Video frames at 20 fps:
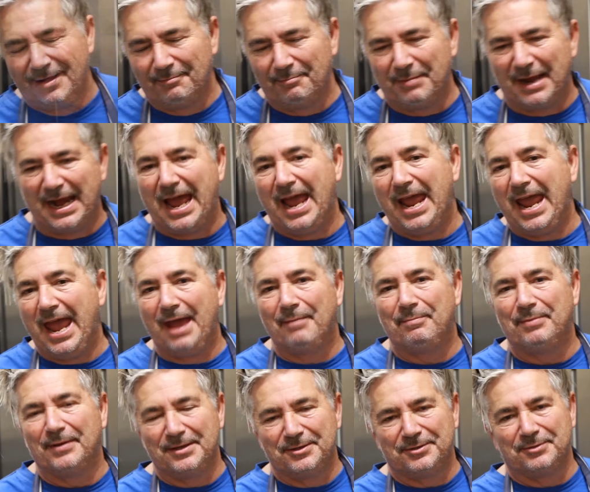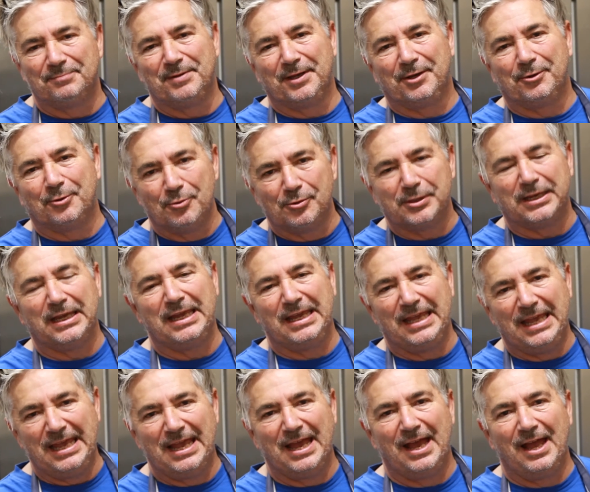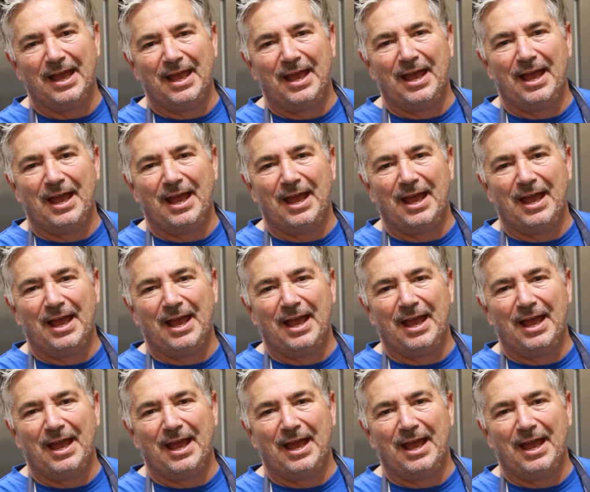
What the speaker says: but I happen to be cooking here